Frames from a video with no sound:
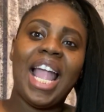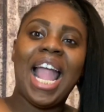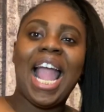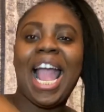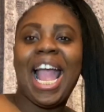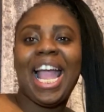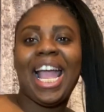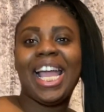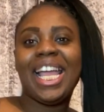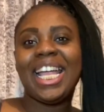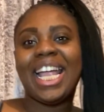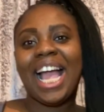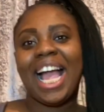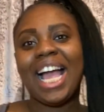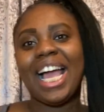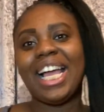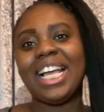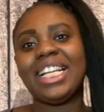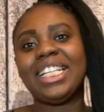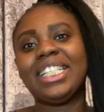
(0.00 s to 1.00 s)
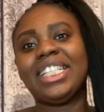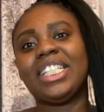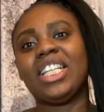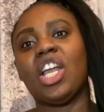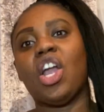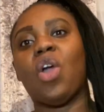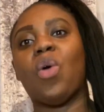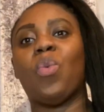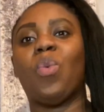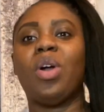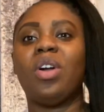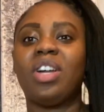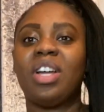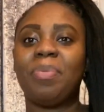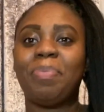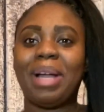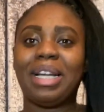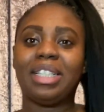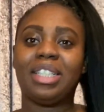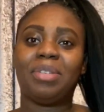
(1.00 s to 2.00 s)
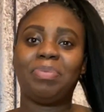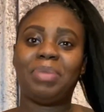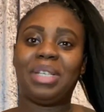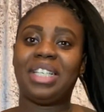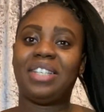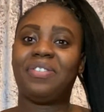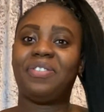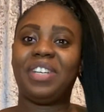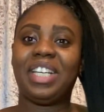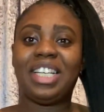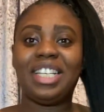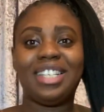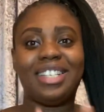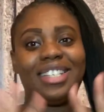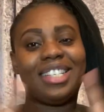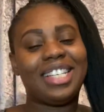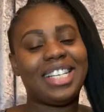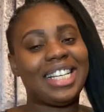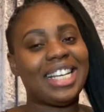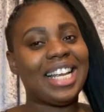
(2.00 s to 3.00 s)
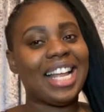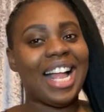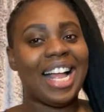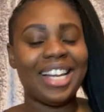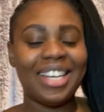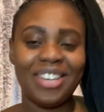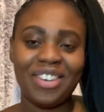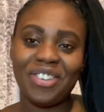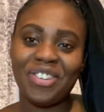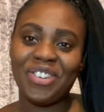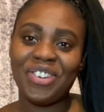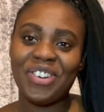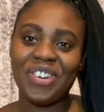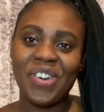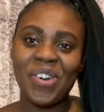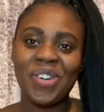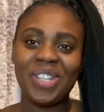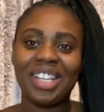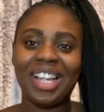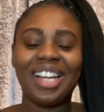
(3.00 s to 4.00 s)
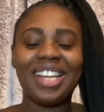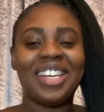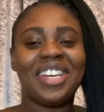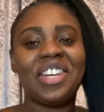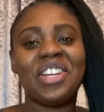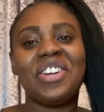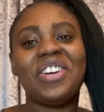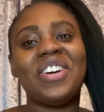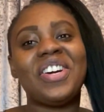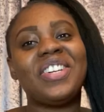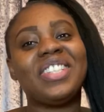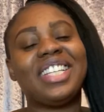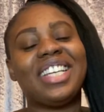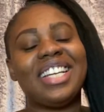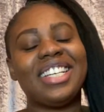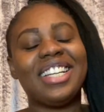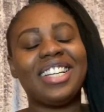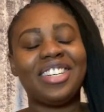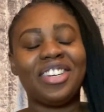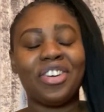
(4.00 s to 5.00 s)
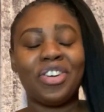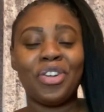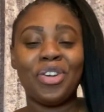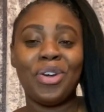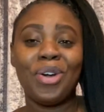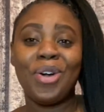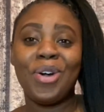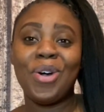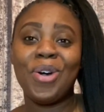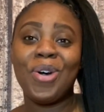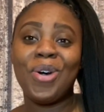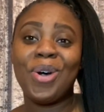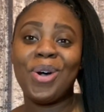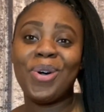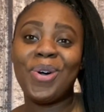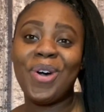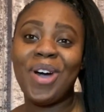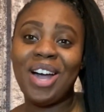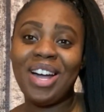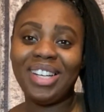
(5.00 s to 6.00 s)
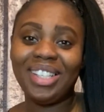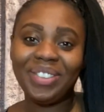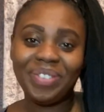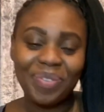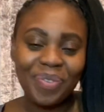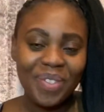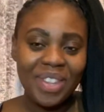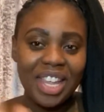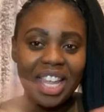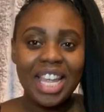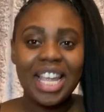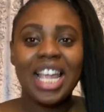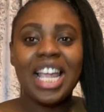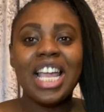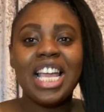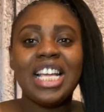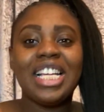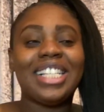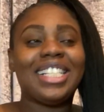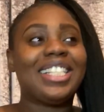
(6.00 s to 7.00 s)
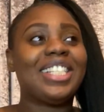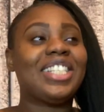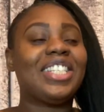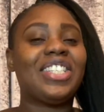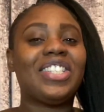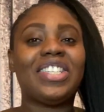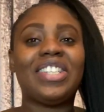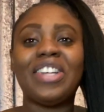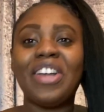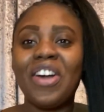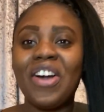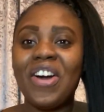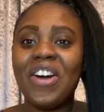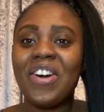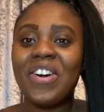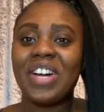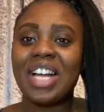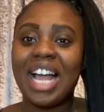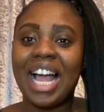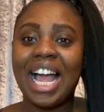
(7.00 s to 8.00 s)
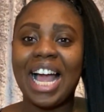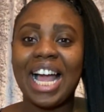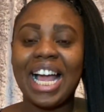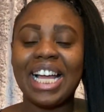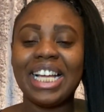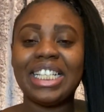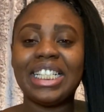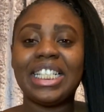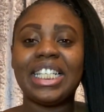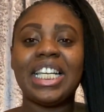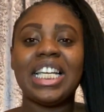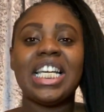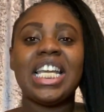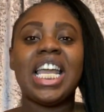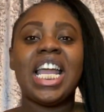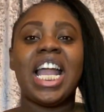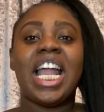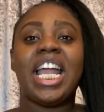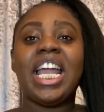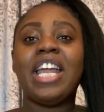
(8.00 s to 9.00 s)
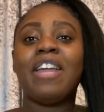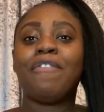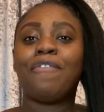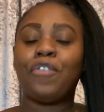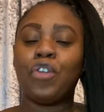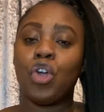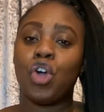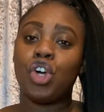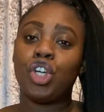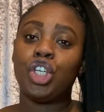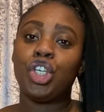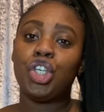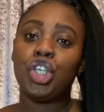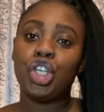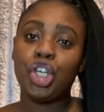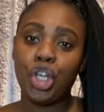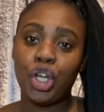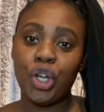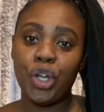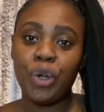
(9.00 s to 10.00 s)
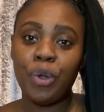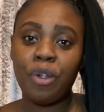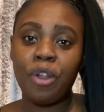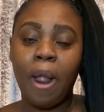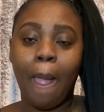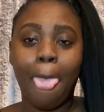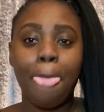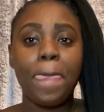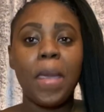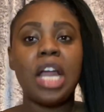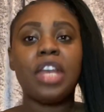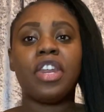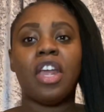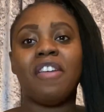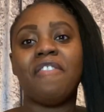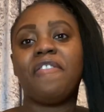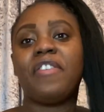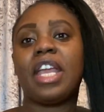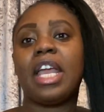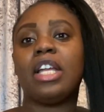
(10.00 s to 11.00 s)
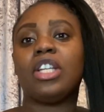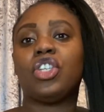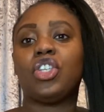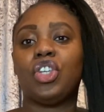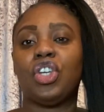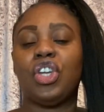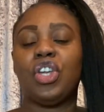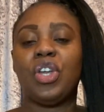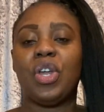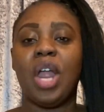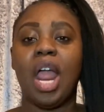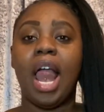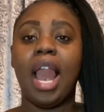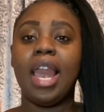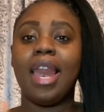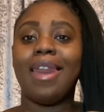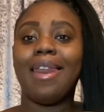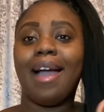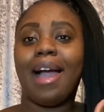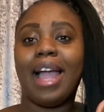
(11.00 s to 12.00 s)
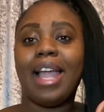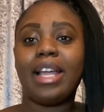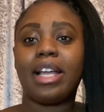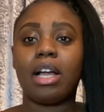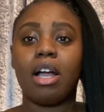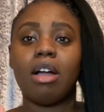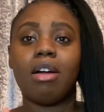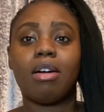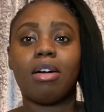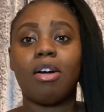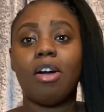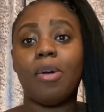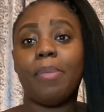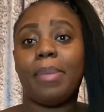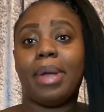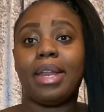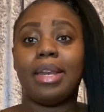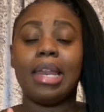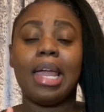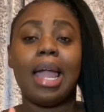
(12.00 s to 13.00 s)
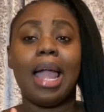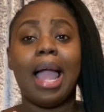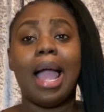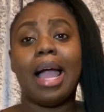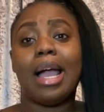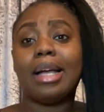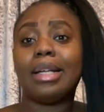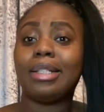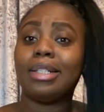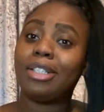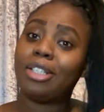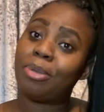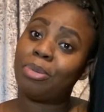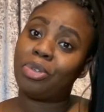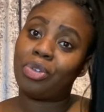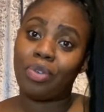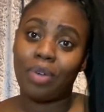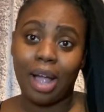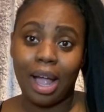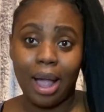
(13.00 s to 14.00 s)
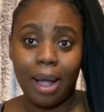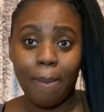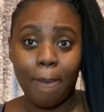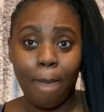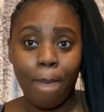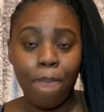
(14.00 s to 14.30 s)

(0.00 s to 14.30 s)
hey guys, welcome back to Miss I know, I know, I know. So guys, if you're new, don't forget to like, comment, and subscribe